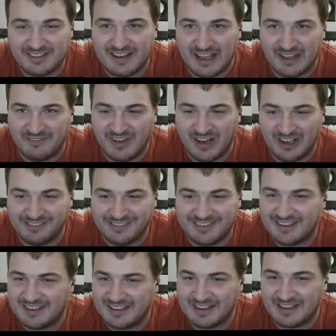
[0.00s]
I am always
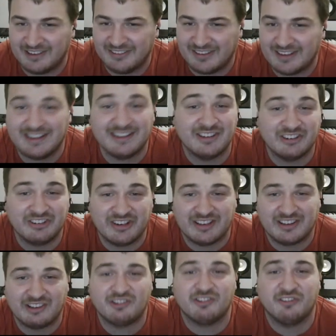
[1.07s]
checking out the Gitter
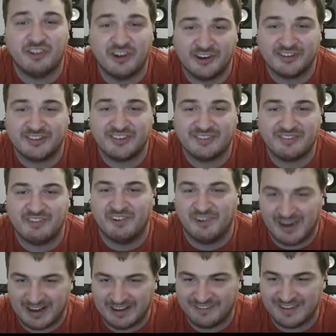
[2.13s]
chat first
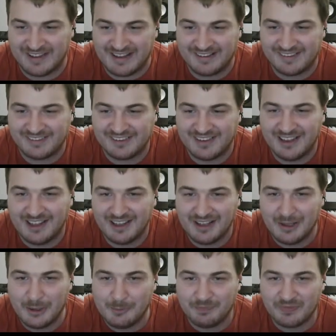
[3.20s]
before anything else.
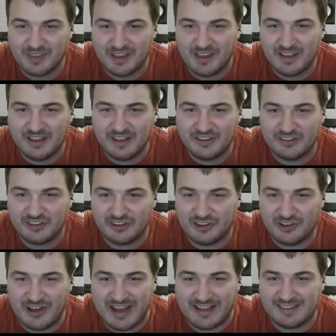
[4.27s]
So
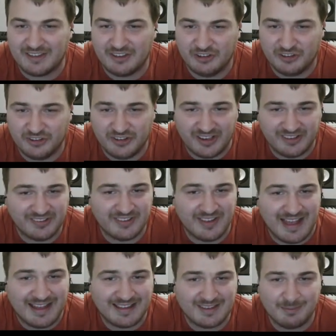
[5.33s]
just
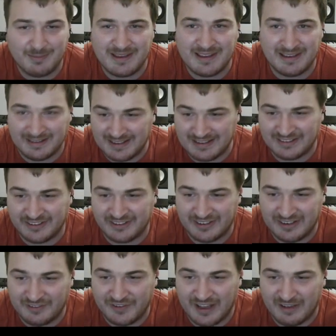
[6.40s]
at me in Gitter
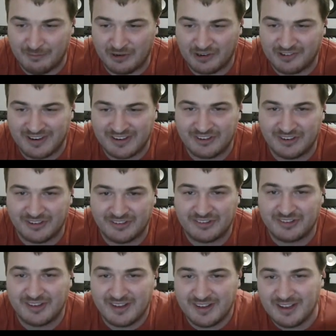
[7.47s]
if you have more
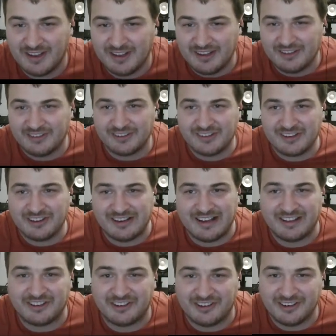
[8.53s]
questions. So see you
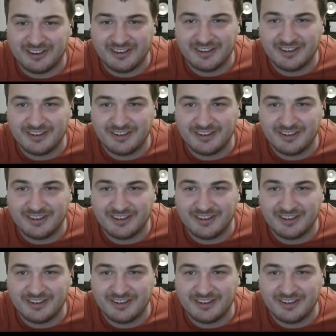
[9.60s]
later.